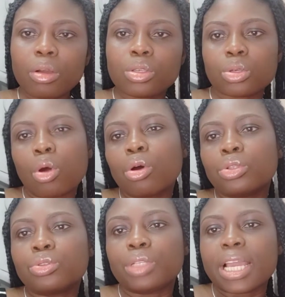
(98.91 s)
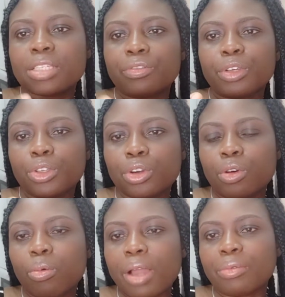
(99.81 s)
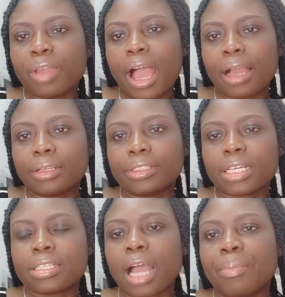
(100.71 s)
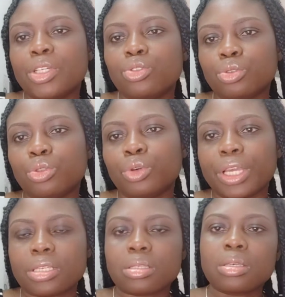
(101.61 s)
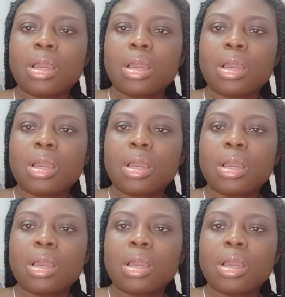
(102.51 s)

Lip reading: So today's video, what we are just coming to do is